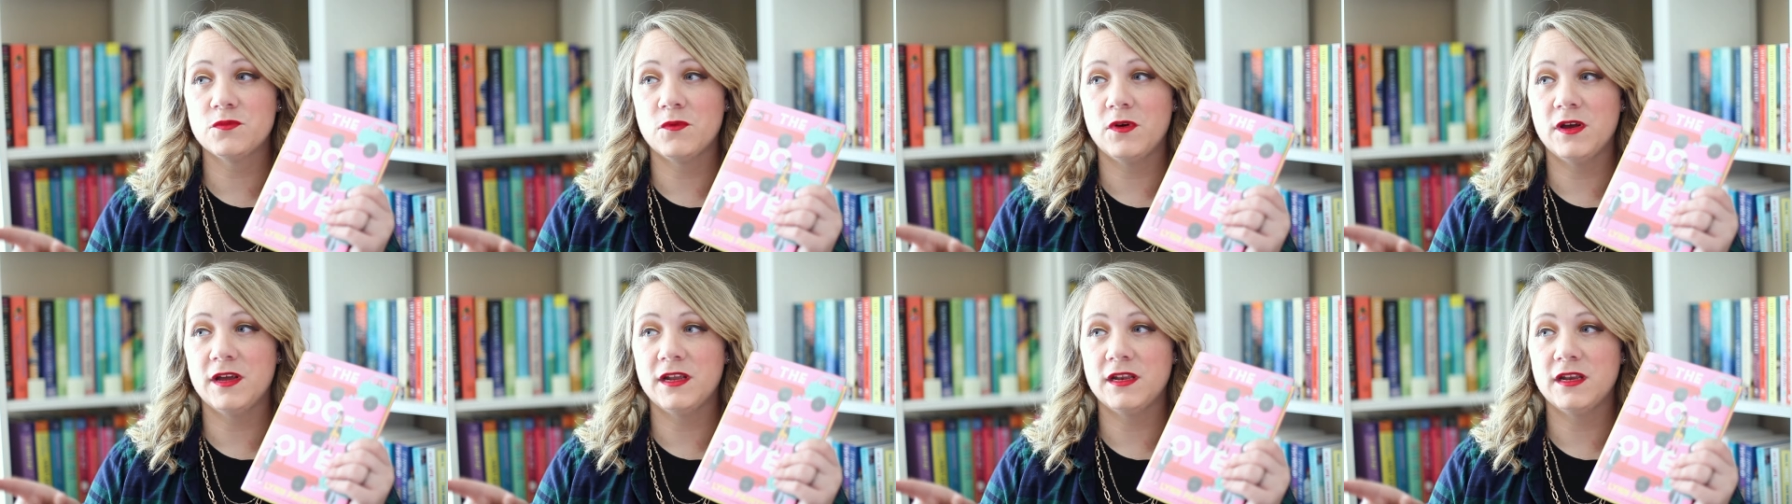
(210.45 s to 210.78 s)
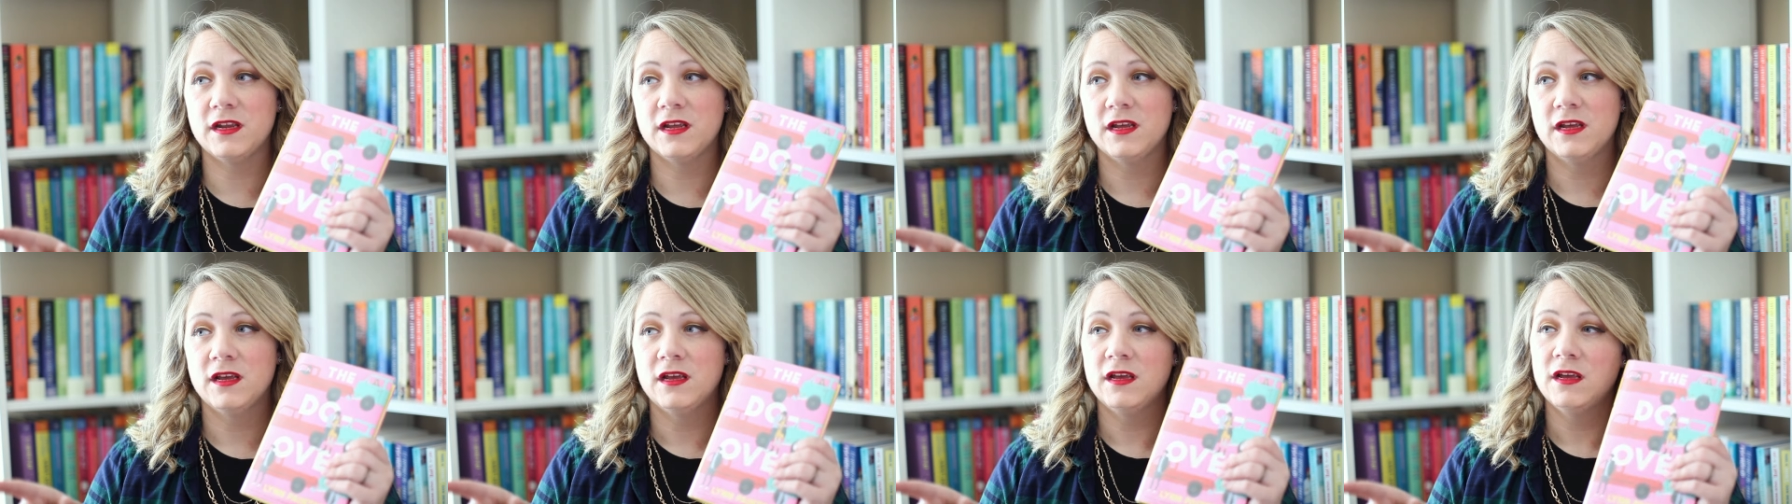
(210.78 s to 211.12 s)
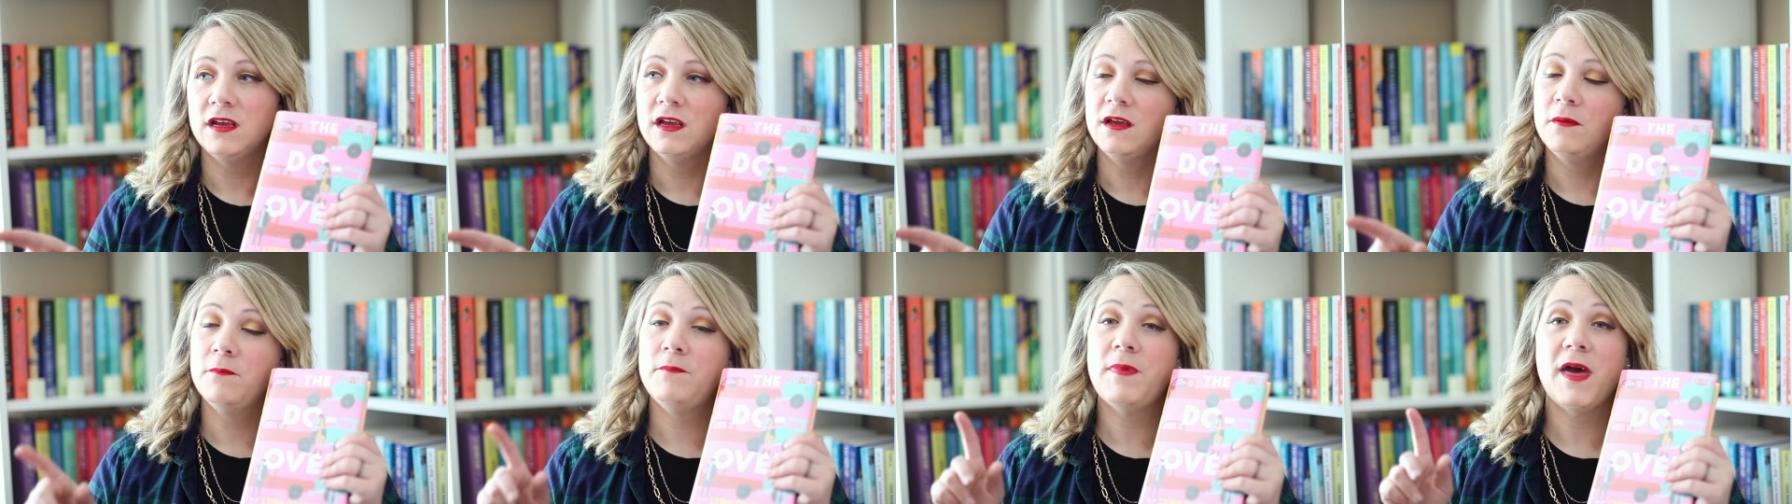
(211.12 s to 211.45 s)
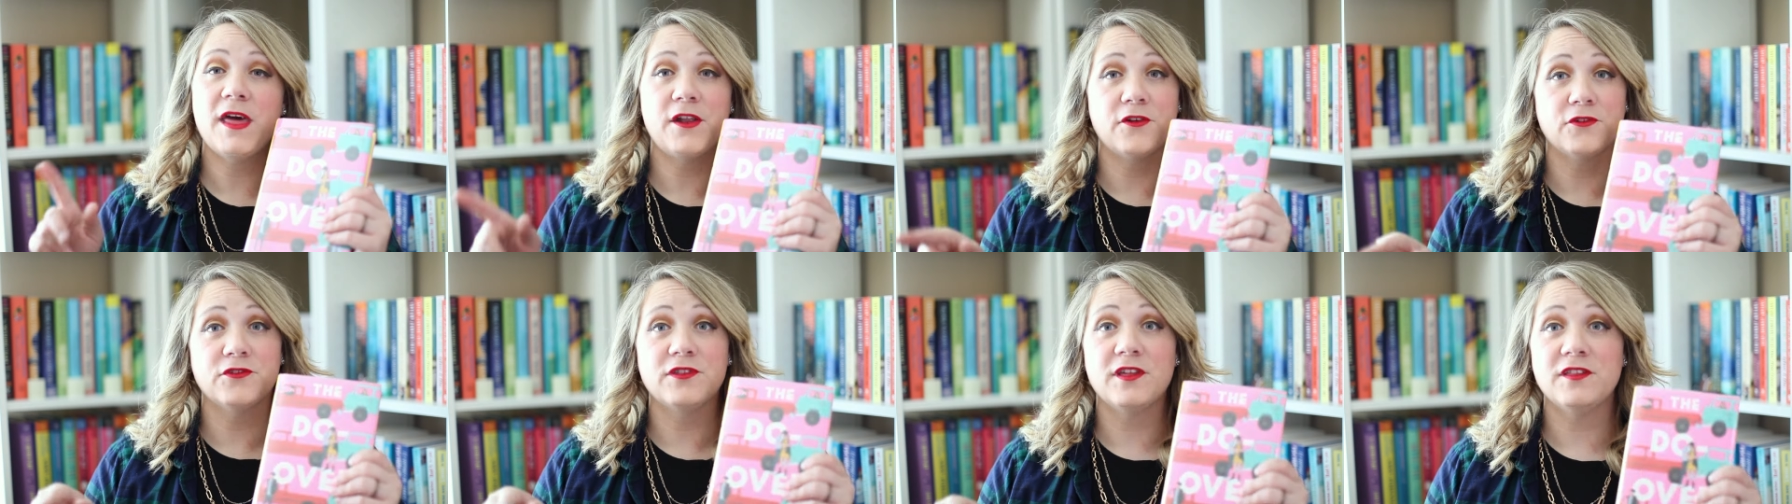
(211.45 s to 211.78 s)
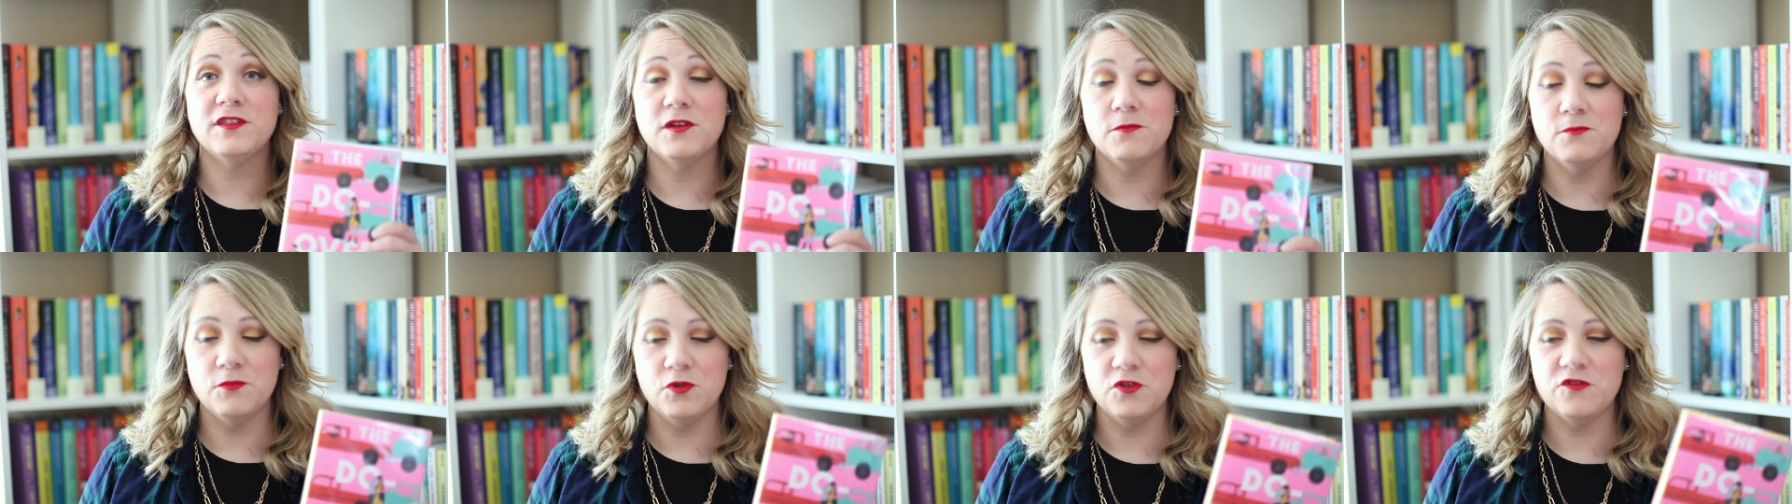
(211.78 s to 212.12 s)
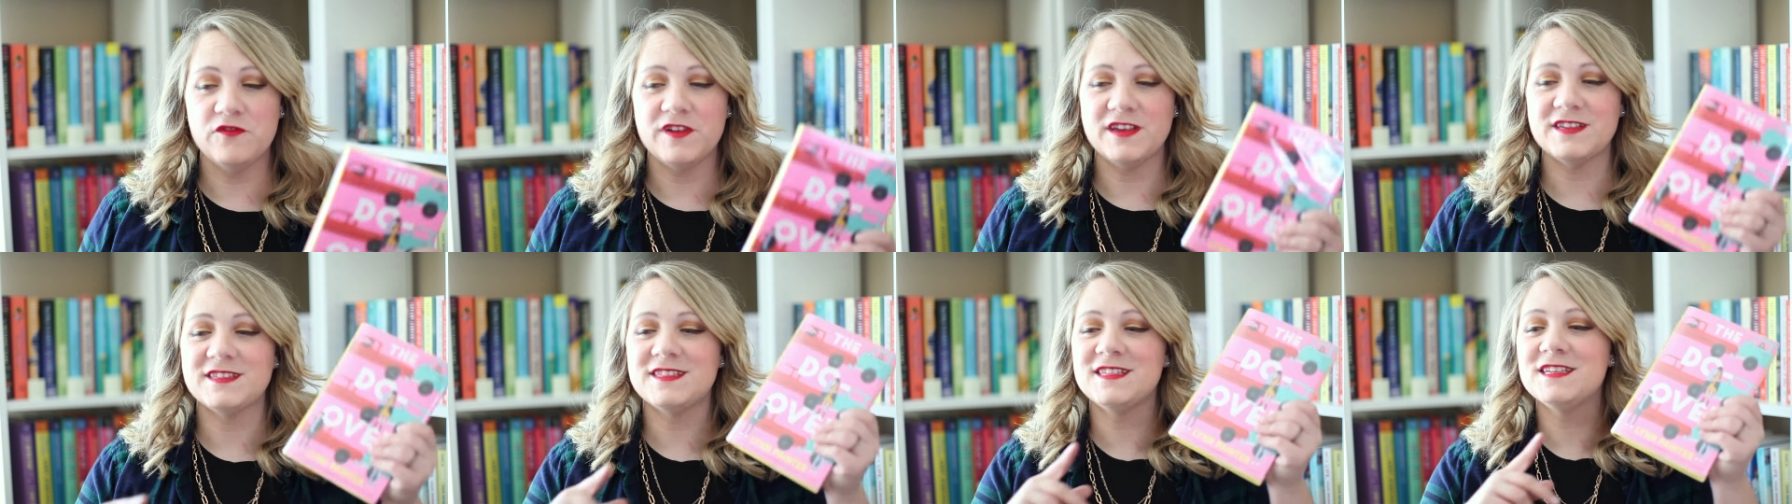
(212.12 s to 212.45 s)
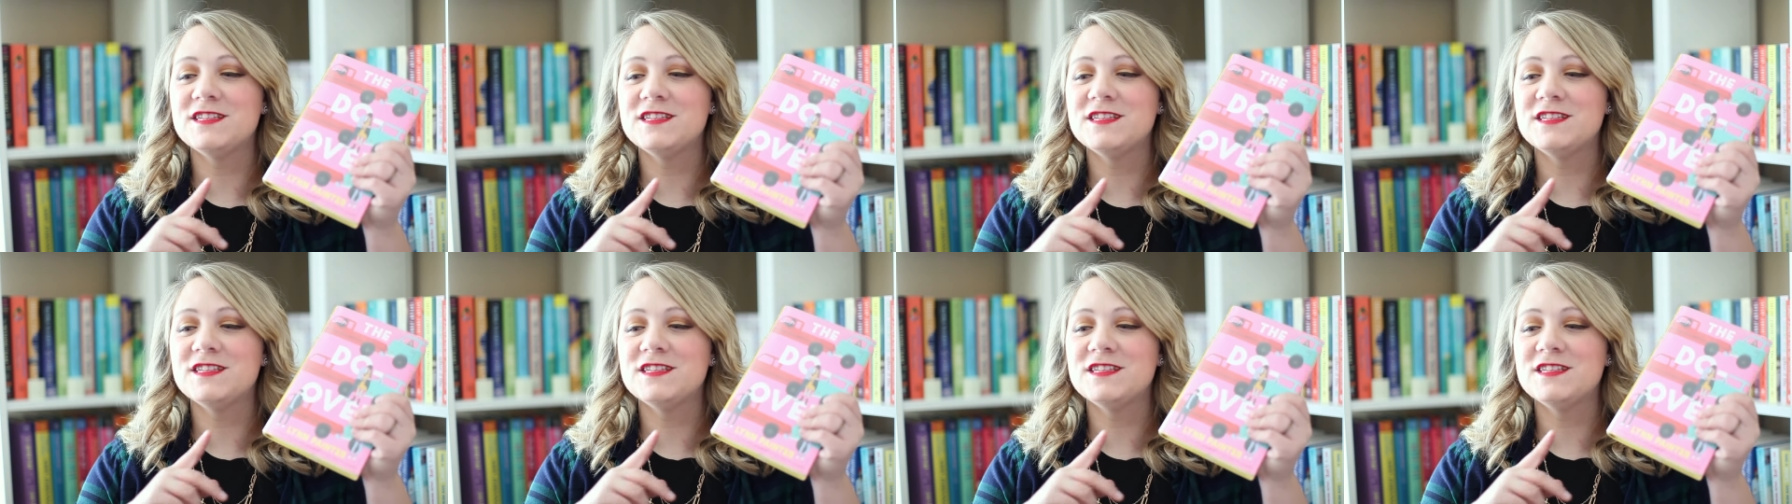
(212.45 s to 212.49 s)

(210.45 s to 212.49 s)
one better than the movies.